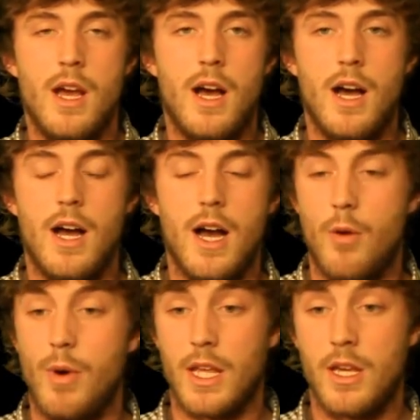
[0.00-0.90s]

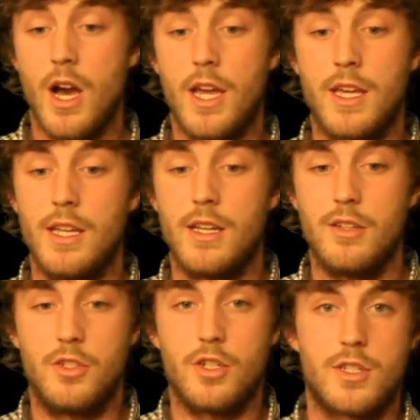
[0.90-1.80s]
I went
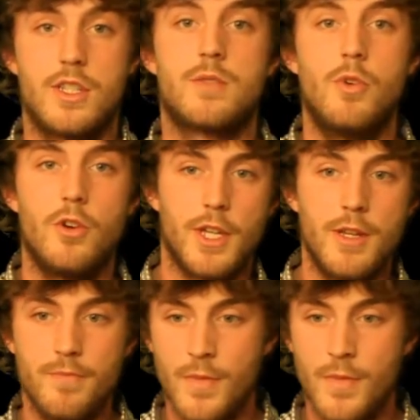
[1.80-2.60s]
kayaking just this morning,